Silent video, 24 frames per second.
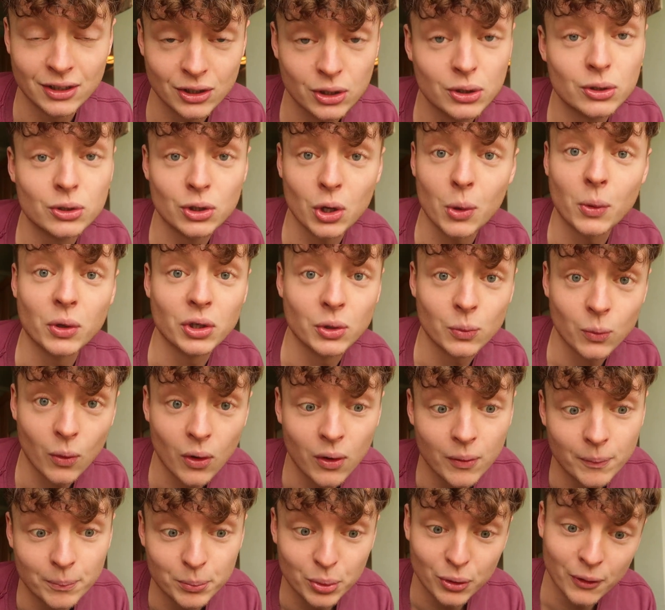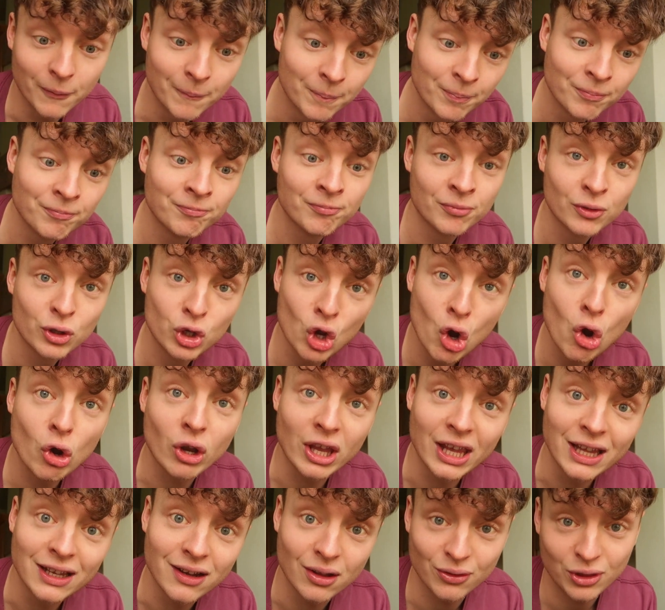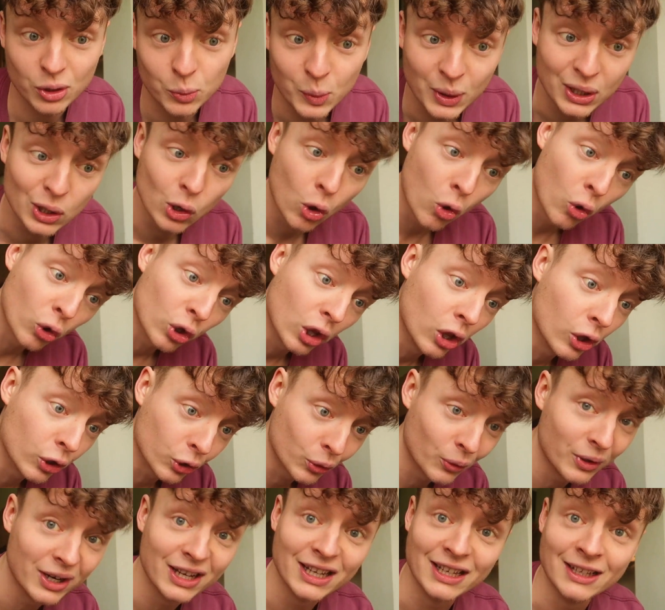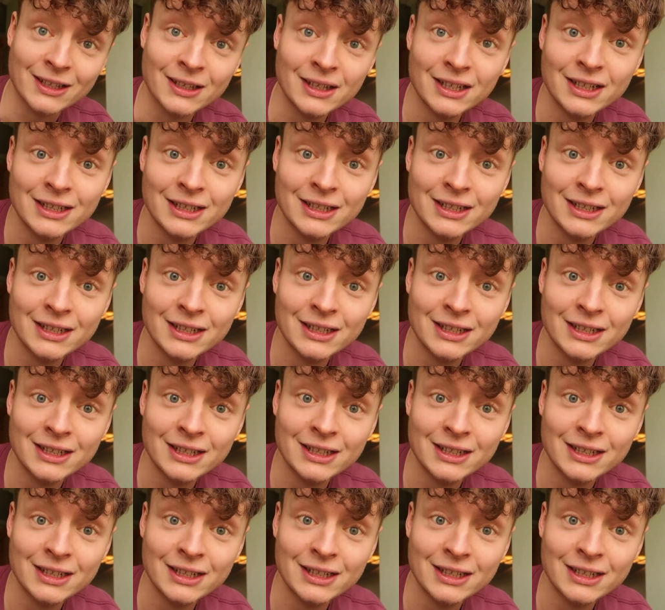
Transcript: You can do what you want, but cooking, I think we can all agree,